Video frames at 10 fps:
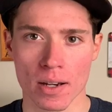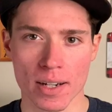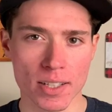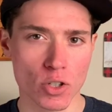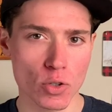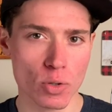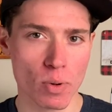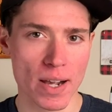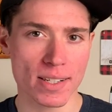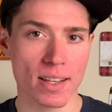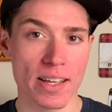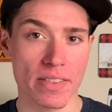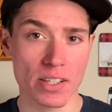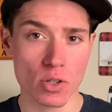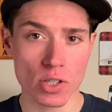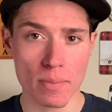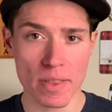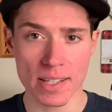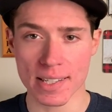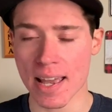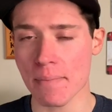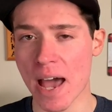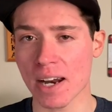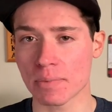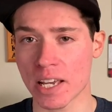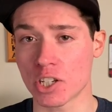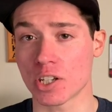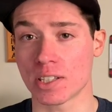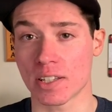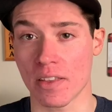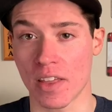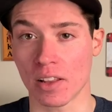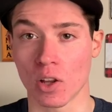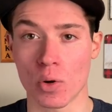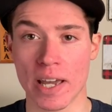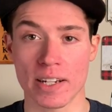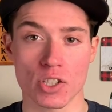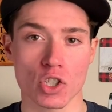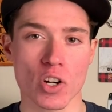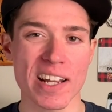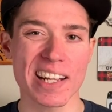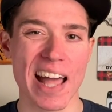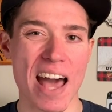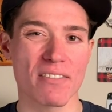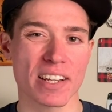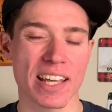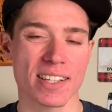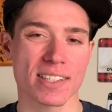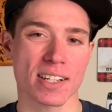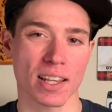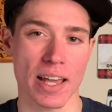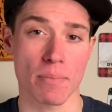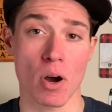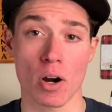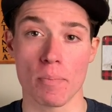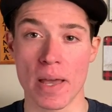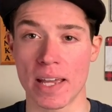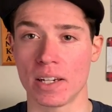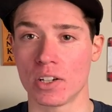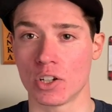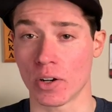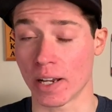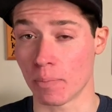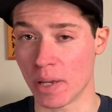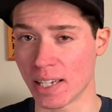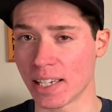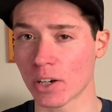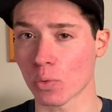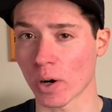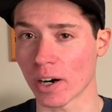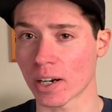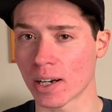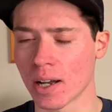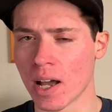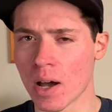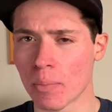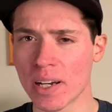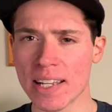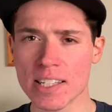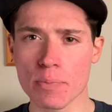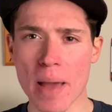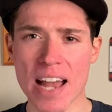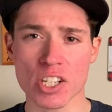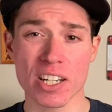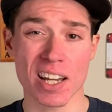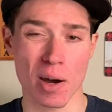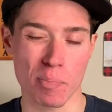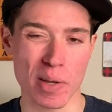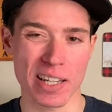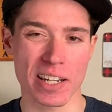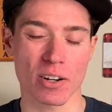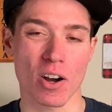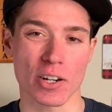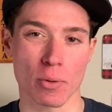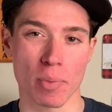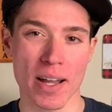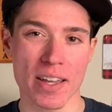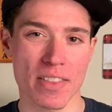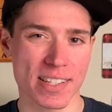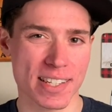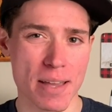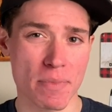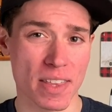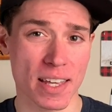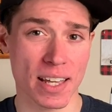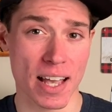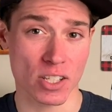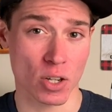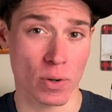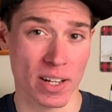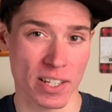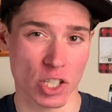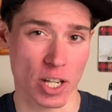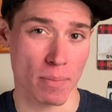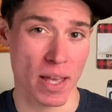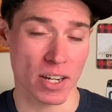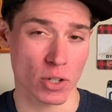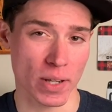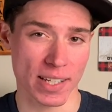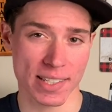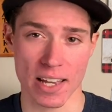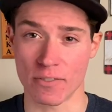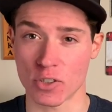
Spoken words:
Not too surprisingly, these are some of the same adaptations that low cadence training advocates claim are made during big gear work. But is mashing a big gear on your bike the same thing as going to the gym and doing a set of